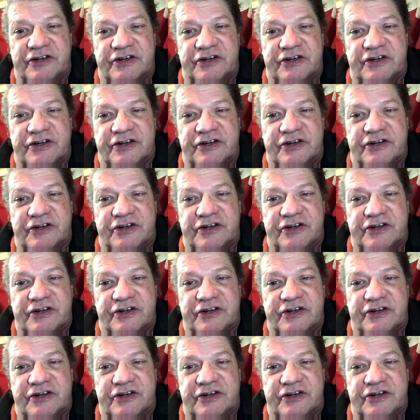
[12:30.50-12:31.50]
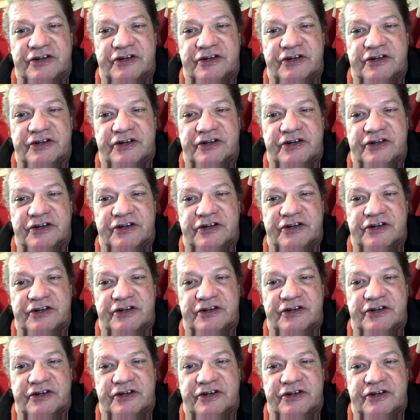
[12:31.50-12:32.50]
on February the 20th
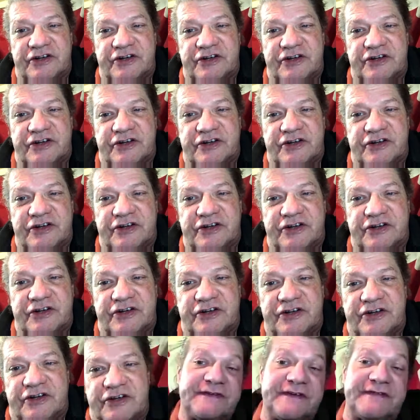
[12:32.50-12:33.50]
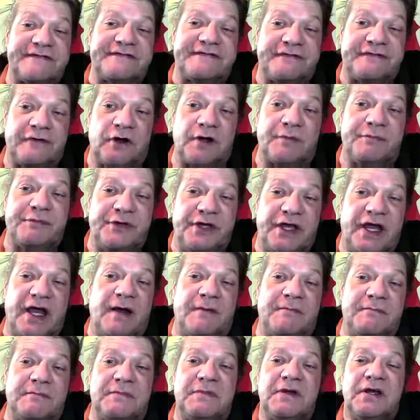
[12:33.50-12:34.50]
to be in Edmonton for 4
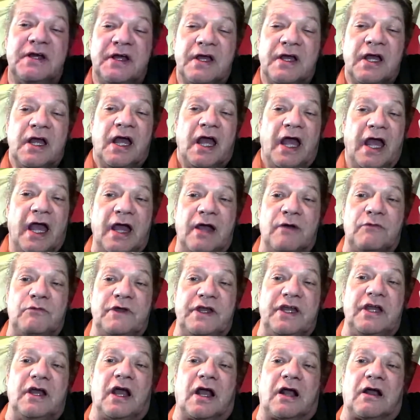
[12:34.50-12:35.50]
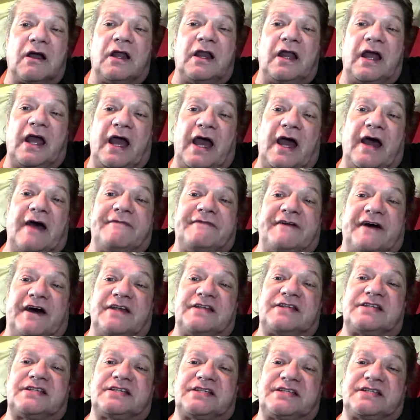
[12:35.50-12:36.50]
p.m. And we are going to have
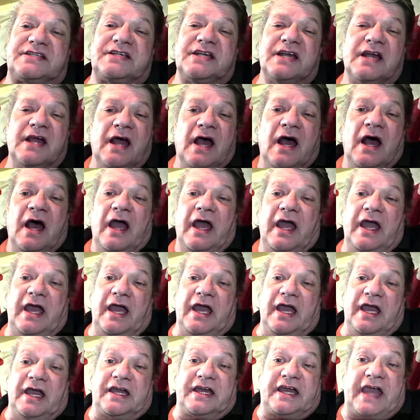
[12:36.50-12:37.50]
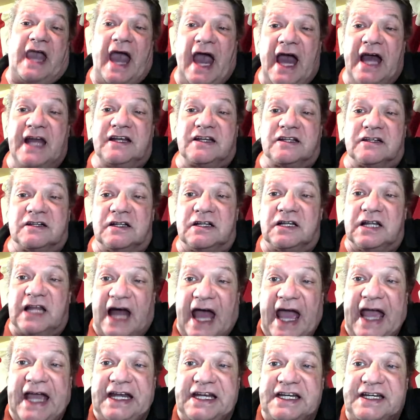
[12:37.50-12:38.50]
us a
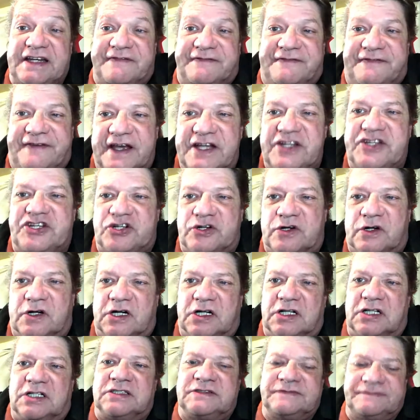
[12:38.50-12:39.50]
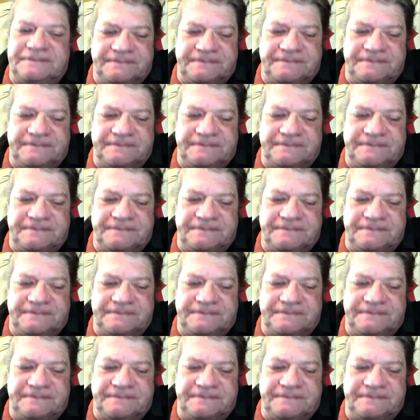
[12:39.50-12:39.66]
candlelight vigil